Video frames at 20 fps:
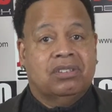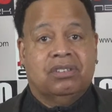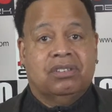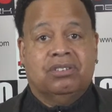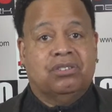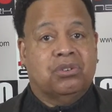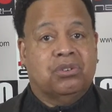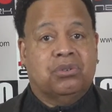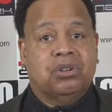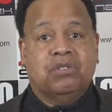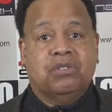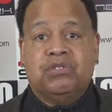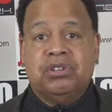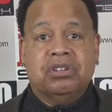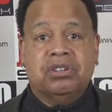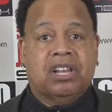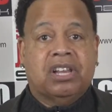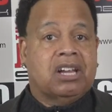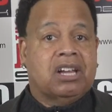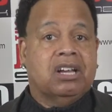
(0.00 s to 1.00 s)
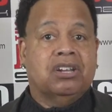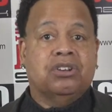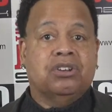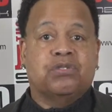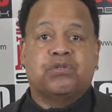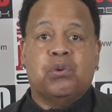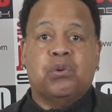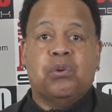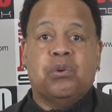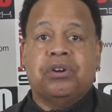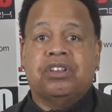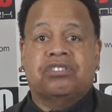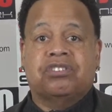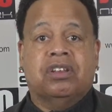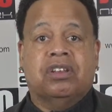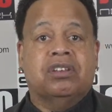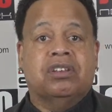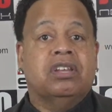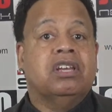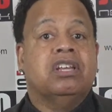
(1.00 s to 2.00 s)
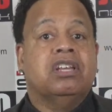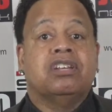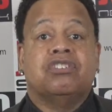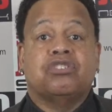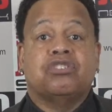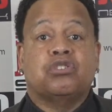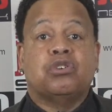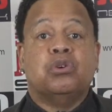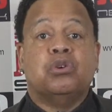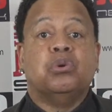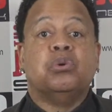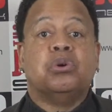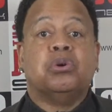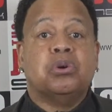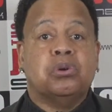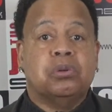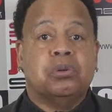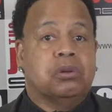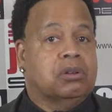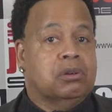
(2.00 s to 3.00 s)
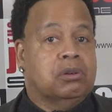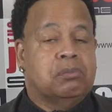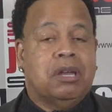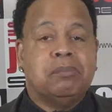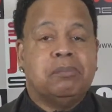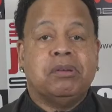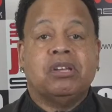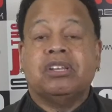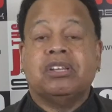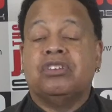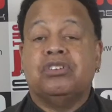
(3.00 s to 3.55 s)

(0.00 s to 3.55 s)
So if you're like under 40 or something, just Google, or maybe,